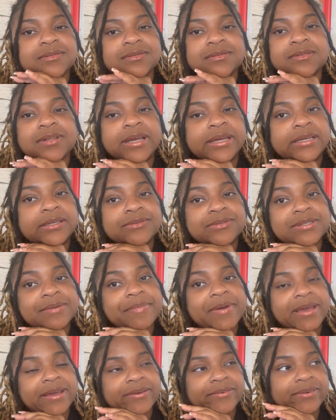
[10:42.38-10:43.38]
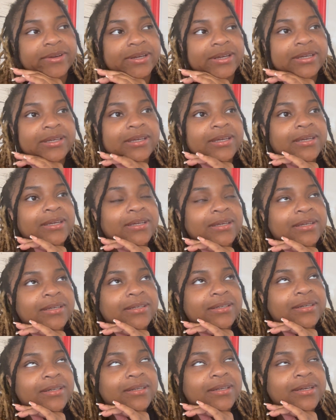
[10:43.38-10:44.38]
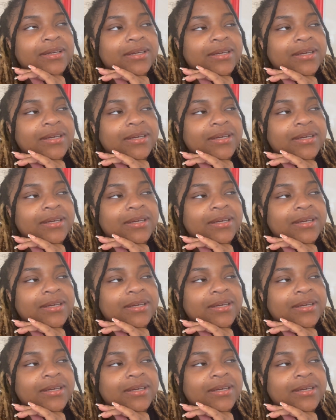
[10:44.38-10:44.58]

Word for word: like, it was a bad wreck, and